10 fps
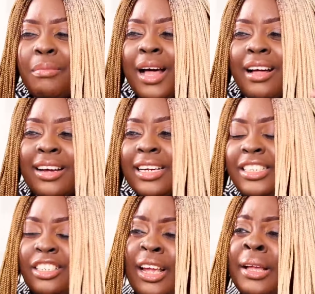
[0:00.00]
normal
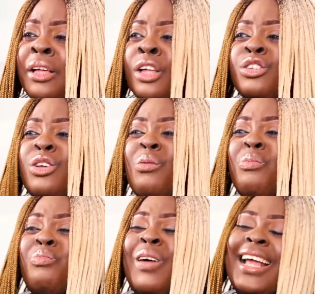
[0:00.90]
cliche.
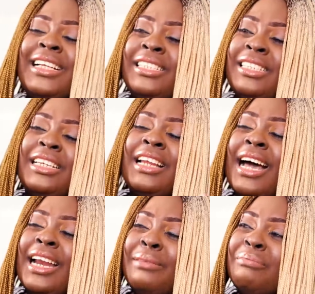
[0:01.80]
So when I see
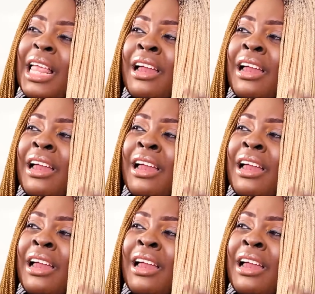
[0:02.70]
that,